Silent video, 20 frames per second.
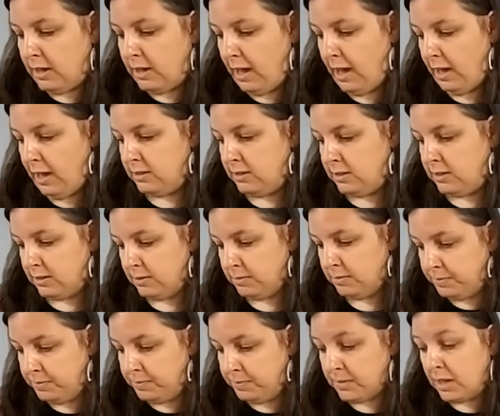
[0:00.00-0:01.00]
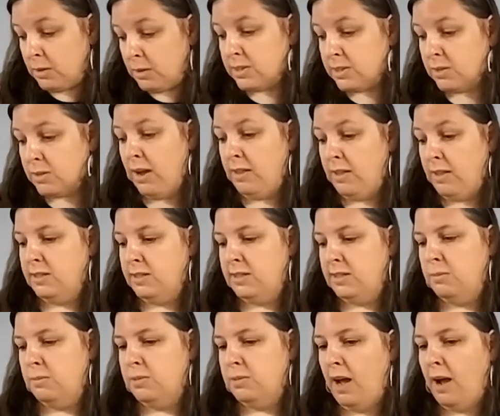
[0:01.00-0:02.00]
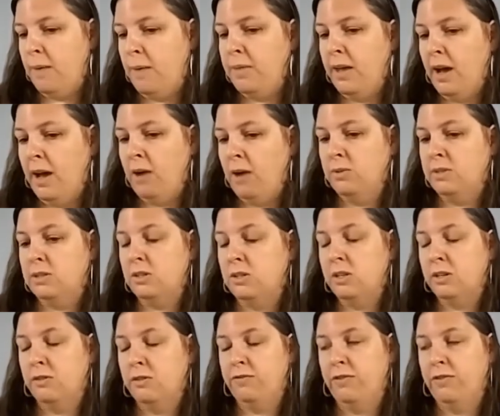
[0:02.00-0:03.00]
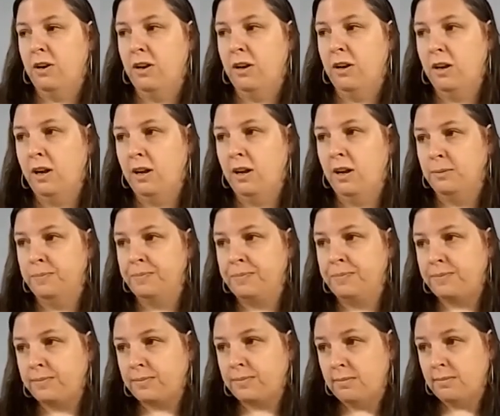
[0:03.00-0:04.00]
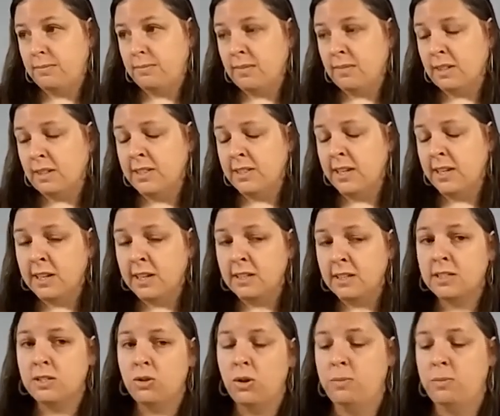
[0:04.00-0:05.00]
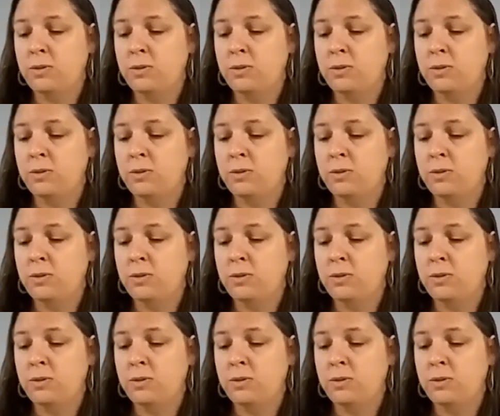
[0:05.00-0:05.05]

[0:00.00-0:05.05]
And it was around this same time that I was looking for tickets to a